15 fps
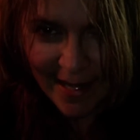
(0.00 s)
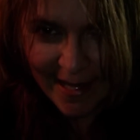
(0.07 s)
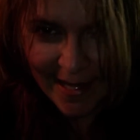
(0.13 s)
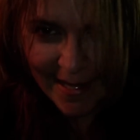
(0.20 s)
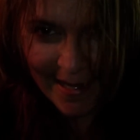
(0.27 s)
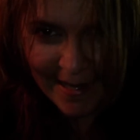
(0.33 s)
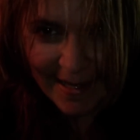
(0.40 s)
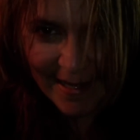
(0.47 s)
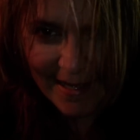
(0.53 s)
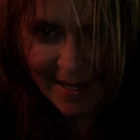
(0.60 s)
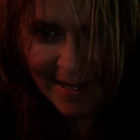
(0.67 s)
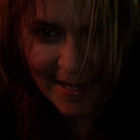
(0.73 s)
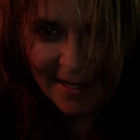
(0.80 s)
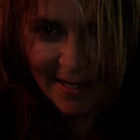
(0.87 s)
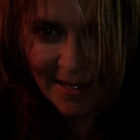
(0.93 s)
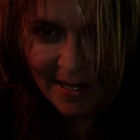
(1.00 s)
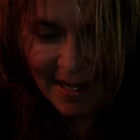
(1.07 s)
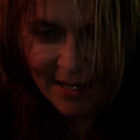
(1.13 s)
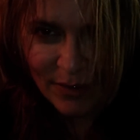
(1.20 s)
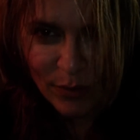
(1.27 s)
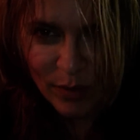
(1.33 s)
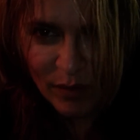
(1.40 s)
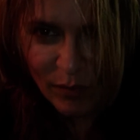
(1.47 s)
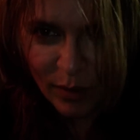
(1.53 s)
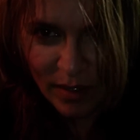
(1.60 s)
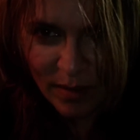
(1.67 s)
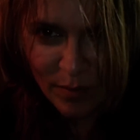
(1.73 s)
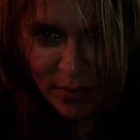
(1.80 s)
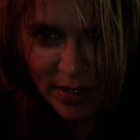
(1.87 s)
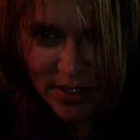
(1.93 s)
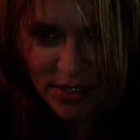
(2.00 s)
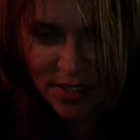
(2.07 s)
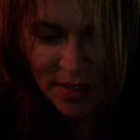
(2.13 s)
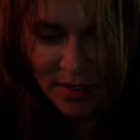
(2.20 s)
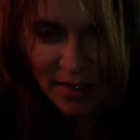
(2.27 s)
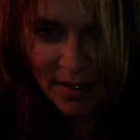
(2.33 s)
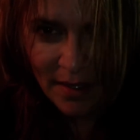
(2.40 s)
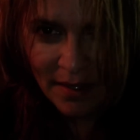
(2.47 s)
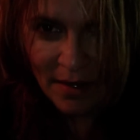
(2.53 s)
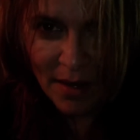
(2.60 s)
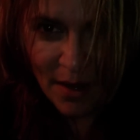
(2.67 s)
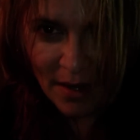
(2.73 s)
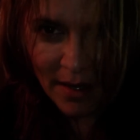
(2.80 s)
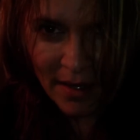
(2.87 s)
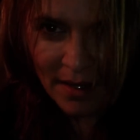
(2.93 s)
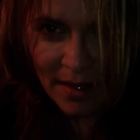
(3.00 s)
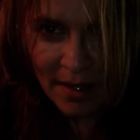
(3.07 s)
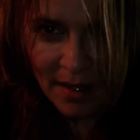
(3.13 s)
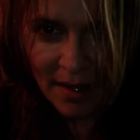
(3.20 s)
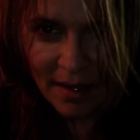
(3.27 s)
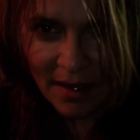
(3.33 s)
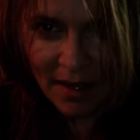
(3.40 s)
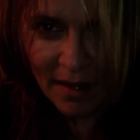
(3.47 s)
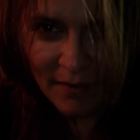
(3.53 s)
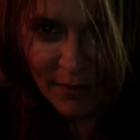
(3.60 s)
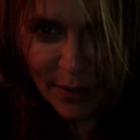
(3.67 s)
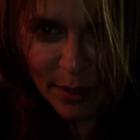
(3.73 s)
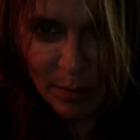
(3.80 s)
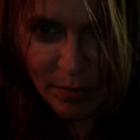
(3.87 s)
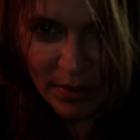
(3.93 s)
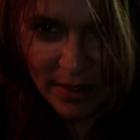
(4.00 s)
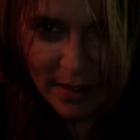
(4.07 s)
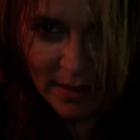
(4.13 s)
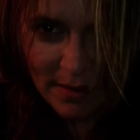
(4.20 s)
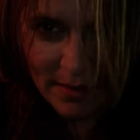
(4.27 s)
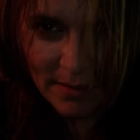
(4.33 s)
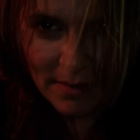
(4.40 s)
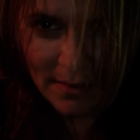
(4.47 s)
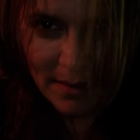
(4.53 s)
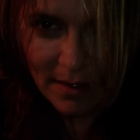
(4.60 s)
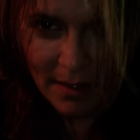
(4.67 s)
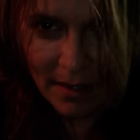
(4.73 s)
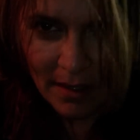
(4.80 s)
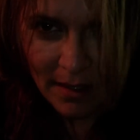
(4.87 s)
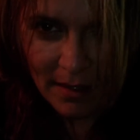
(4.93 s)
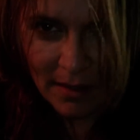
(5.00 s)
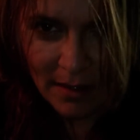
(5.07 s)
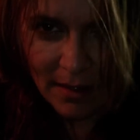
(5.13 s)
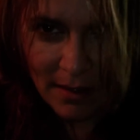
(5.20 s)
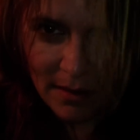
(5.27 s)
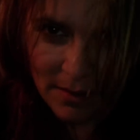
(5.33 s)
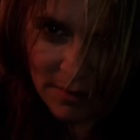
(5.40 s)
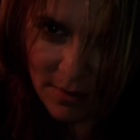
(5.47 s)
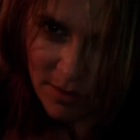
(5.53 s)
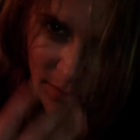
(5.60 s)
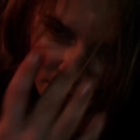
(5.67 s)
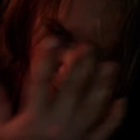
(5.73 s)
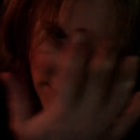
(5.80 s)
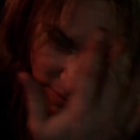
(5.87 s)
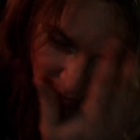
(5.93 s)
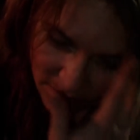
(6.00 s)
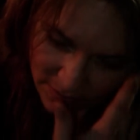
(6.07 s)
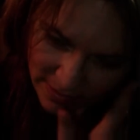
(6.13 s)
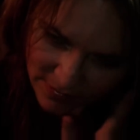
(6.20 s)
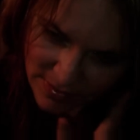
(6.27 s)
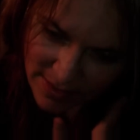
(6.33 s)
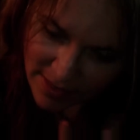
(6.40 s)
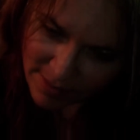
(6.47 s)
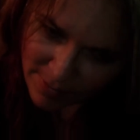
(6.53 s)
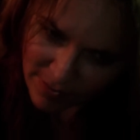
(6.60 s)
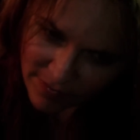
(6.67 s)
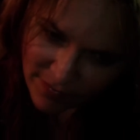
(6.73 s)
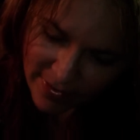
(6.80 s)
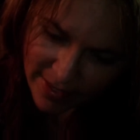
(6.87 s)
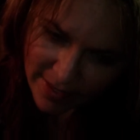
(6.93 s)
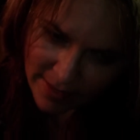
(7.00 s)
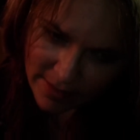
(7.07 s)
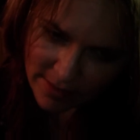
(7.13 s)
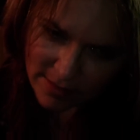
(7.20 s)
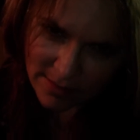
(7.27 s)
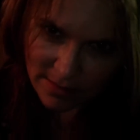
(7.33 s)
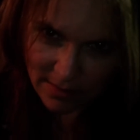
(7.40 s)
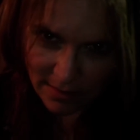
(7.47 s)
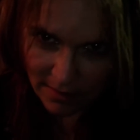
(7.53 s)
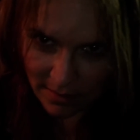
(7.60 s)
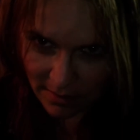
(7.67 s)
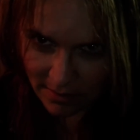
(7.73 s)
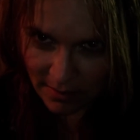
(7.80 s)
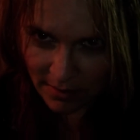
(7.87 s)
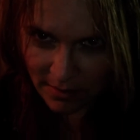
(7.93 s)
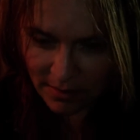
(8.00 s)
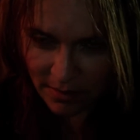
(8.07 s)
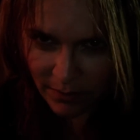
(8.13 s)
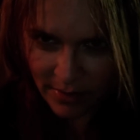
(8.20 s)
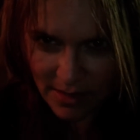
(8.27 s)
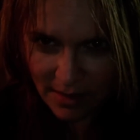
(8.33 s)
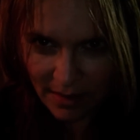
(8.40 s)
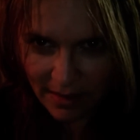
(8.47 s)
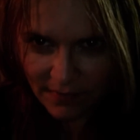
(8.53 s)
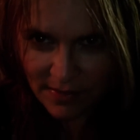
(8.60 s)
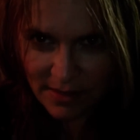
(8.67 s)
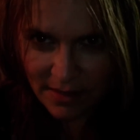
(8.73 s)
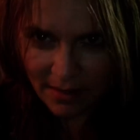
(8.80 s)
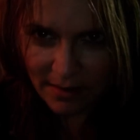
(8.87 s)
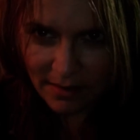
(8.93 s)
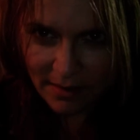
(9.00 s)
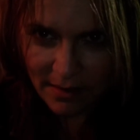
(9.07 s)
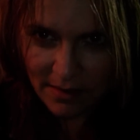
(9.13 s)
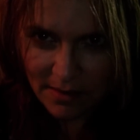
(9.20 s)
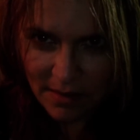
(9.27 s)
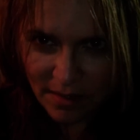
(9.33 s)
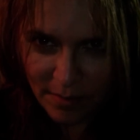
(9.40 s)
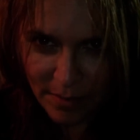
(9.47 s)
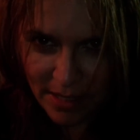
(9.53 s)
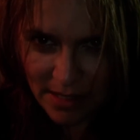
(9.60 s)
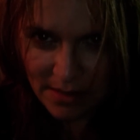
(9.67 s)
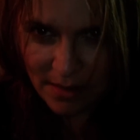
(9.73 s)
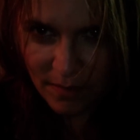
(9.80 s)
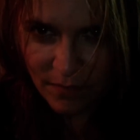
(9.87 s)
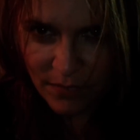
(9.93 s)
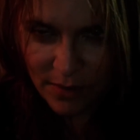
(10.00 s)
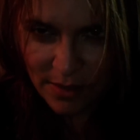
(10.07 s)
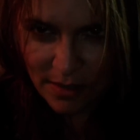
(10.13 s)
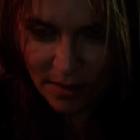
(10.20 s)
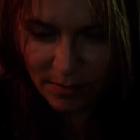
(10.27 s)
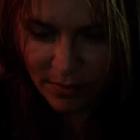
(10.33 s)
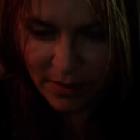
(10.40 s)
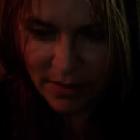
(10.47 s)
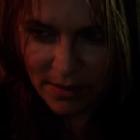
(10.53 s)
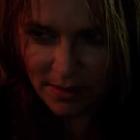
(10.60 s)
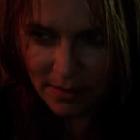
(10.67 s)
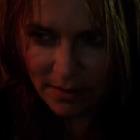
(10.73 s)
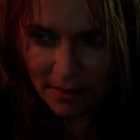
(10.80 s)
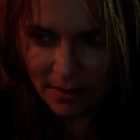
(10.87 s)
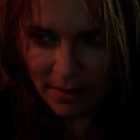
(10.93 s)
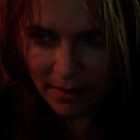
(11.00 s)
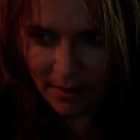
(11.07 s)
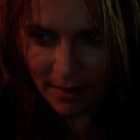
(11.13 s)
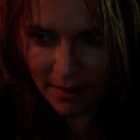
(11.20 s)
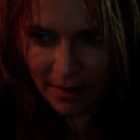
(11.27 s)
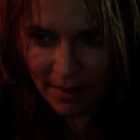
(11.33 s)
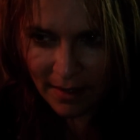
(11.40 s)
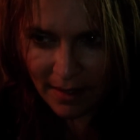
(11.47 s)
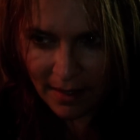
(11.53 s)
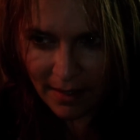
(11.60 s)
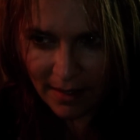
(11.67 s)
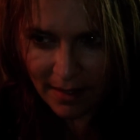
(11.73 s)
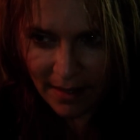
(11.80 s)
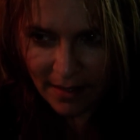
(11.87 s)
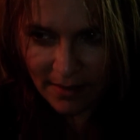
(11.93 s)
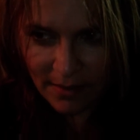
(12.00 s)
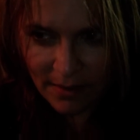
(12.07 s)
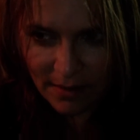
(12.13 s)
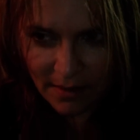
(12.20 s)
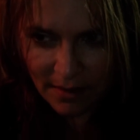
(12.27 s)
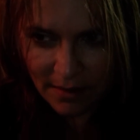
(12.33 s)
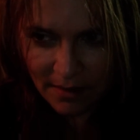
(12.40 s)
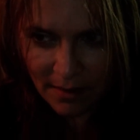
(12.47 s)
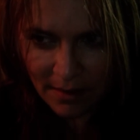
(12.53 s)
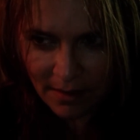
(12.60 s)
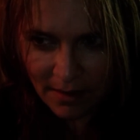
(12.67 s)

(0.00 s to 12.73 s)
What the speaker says: and I had 3 or 4 compression vertebrae. And I squished the whole left side of my face, and it's always the left side that gets all messed up for some reason. And I had to